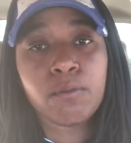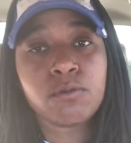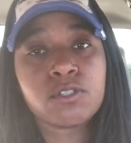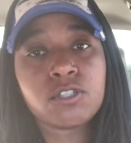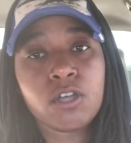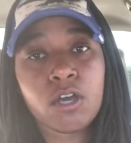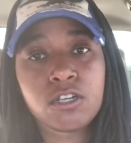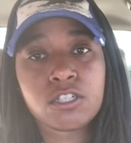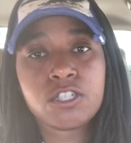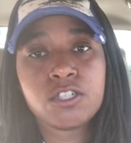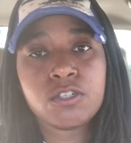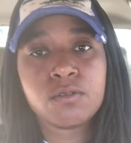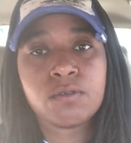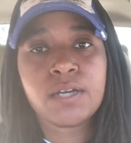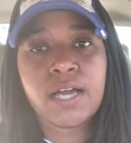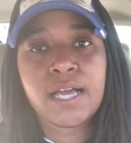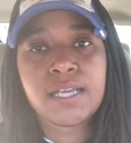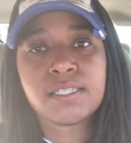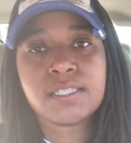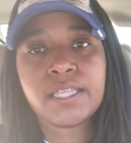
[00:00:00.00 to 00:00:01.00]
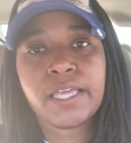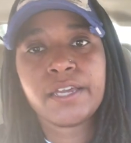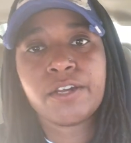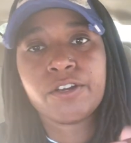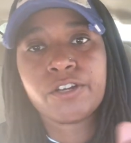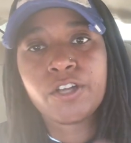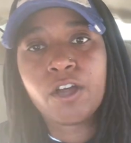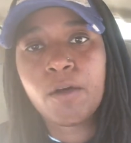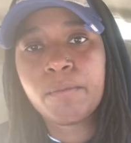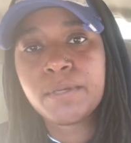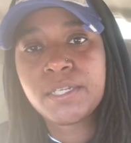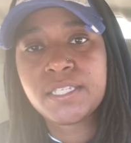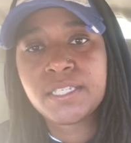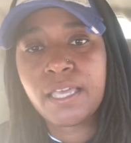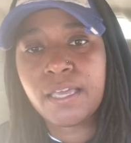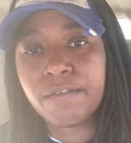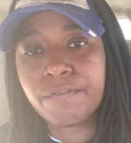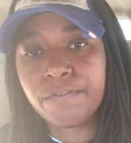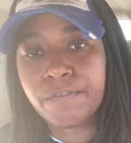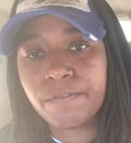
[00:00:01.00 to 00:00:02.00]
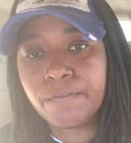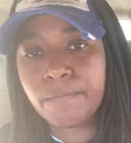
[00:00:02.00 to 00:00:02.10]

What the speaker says: will talk to you guys later. Y'all be safe.